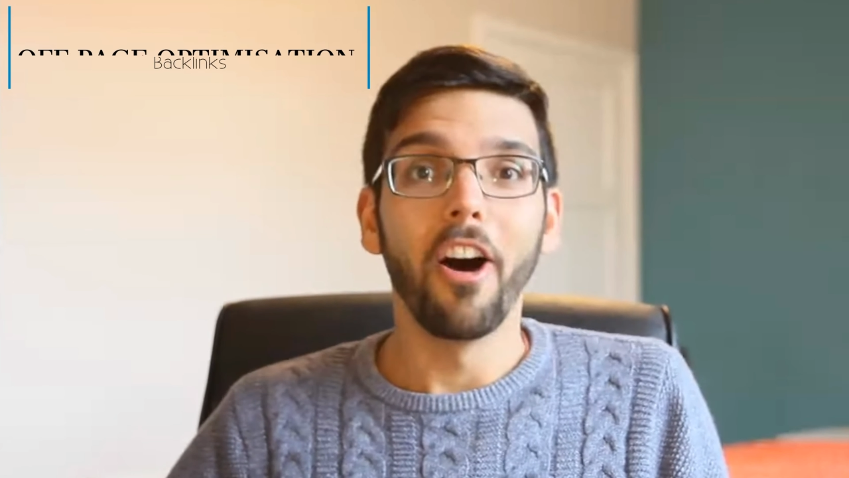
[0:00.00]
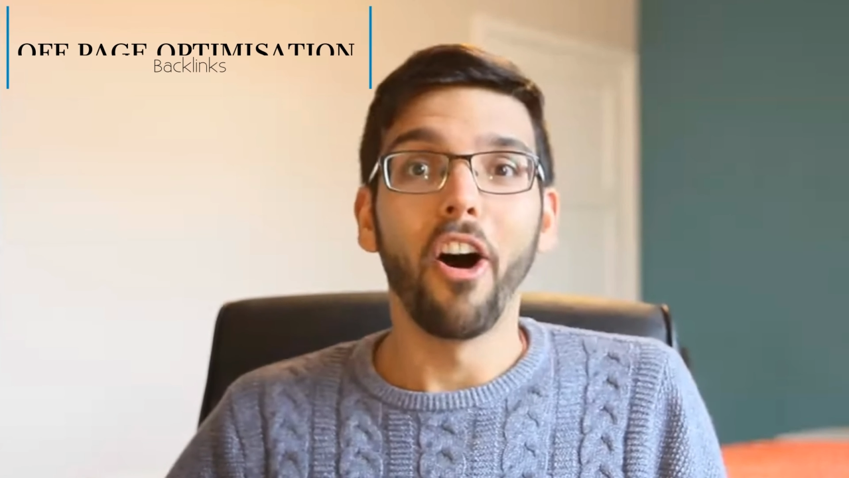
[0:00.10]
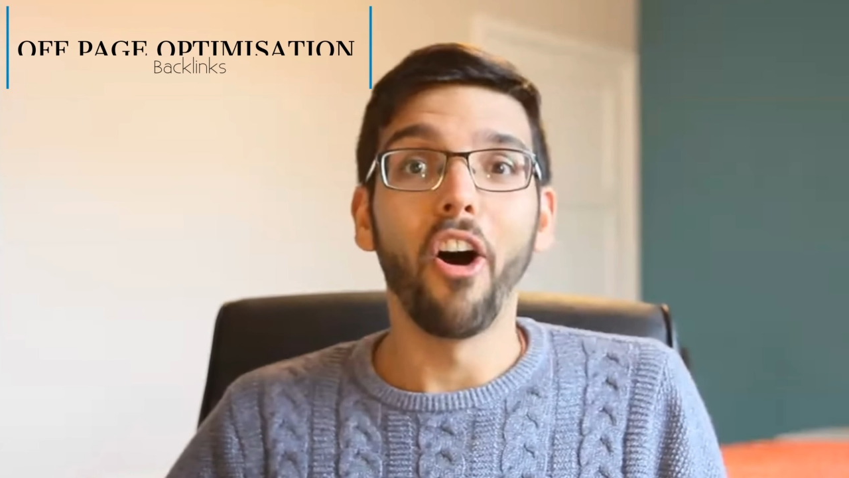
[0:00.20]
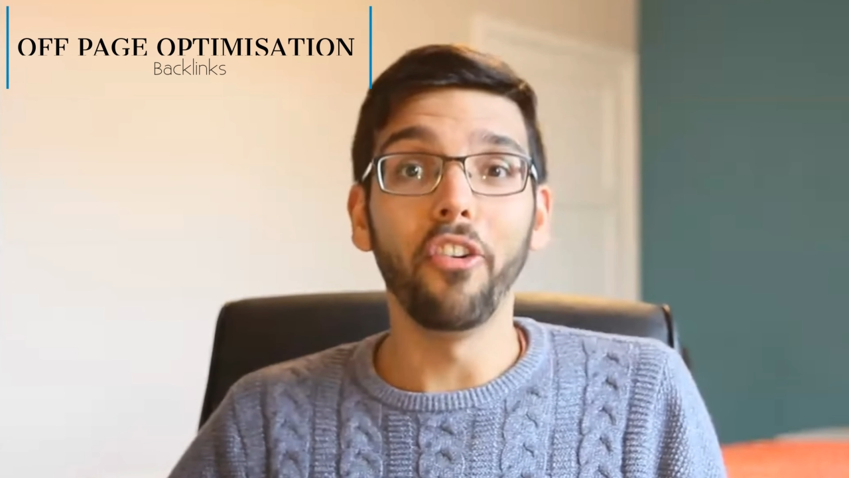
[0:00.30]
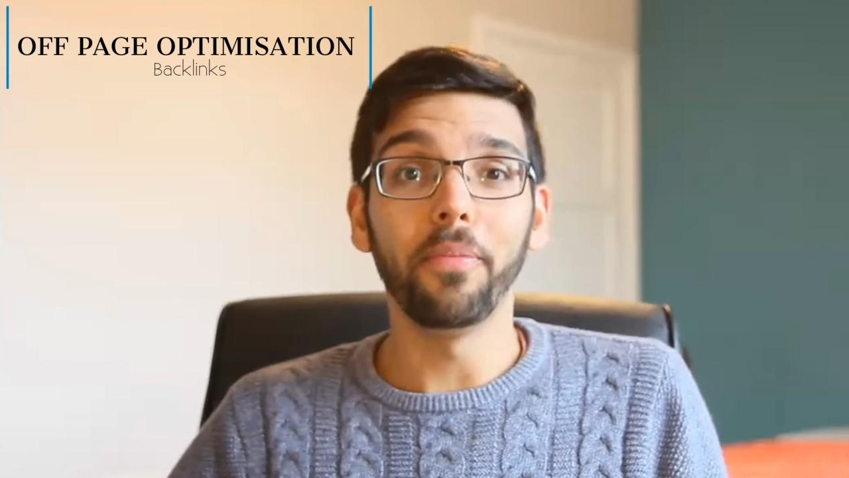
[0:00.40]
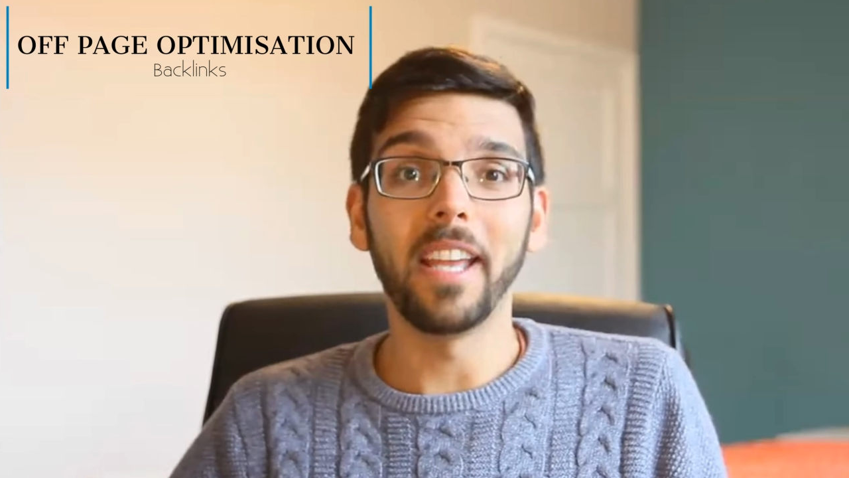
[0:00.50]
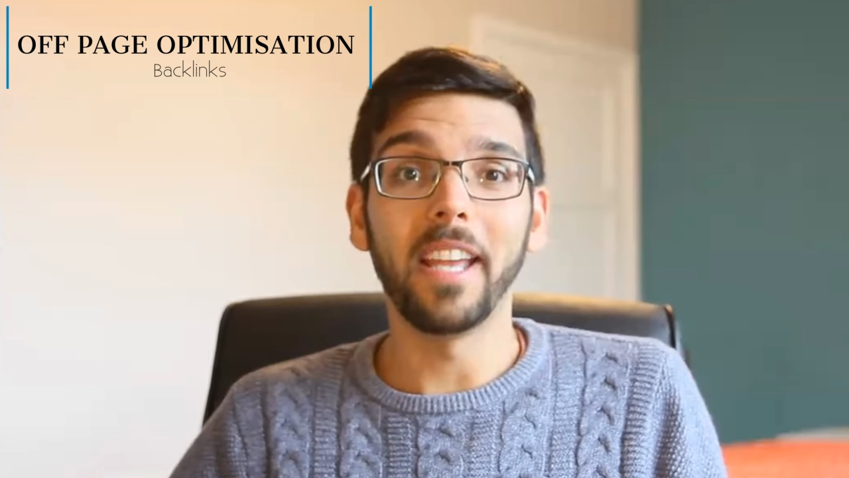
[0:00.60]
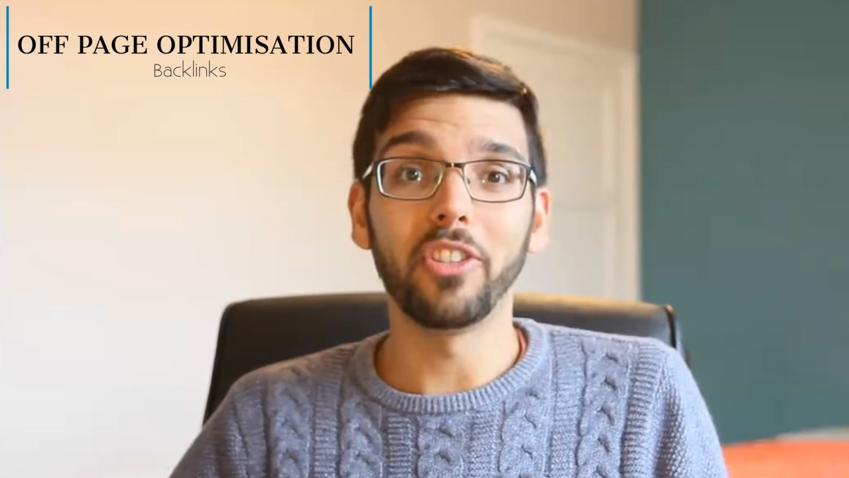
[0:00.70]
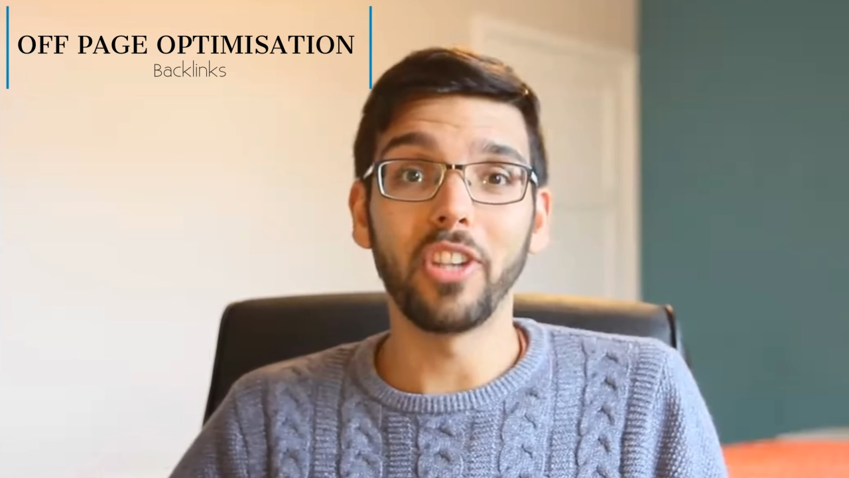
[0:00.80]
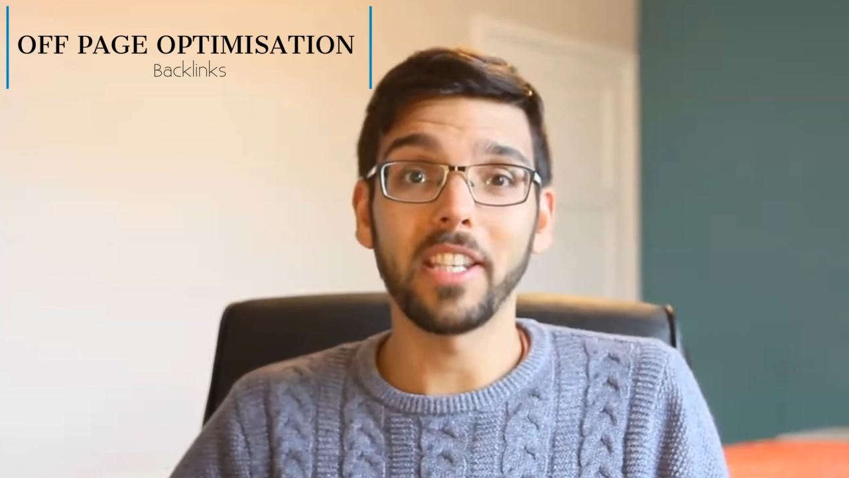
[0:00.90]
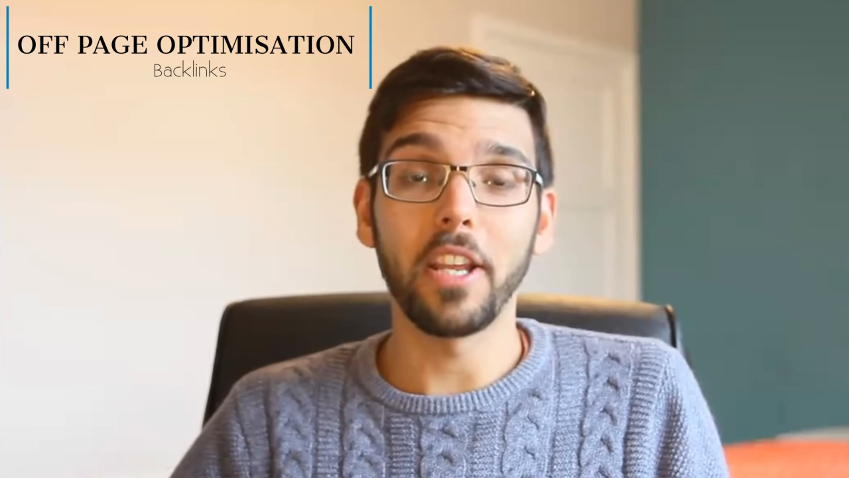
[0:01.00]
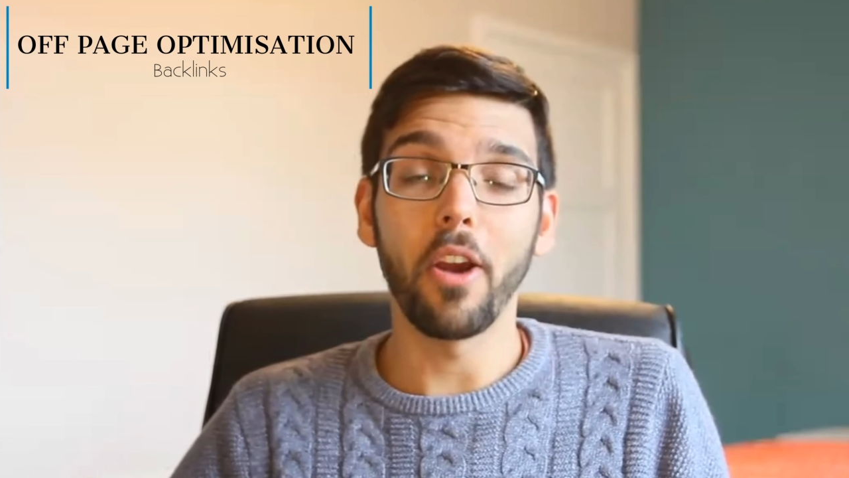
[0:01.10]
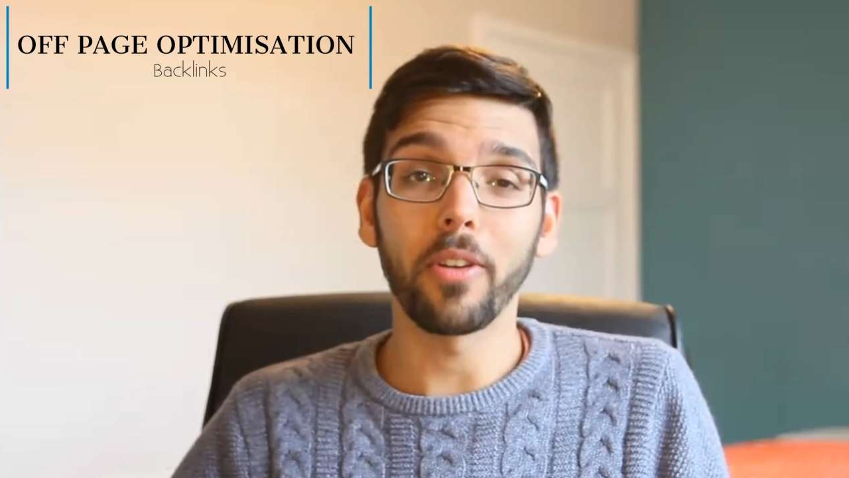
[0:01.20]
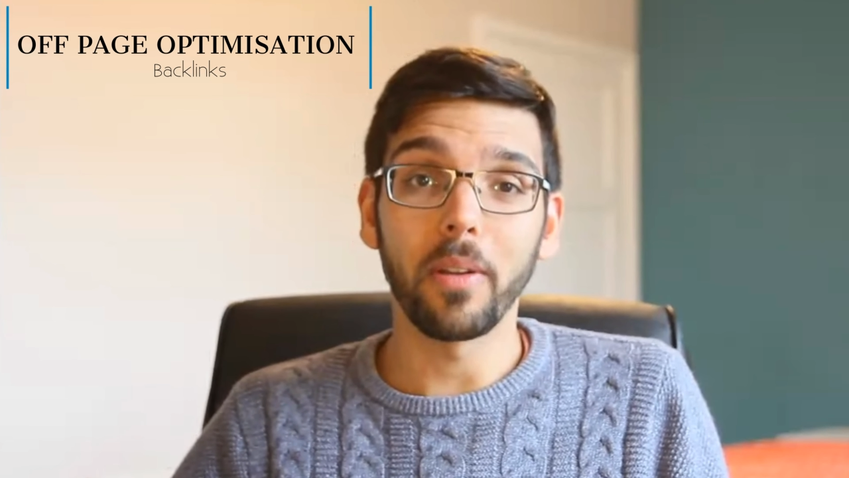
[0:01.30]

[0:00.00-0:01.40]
Off-page SEO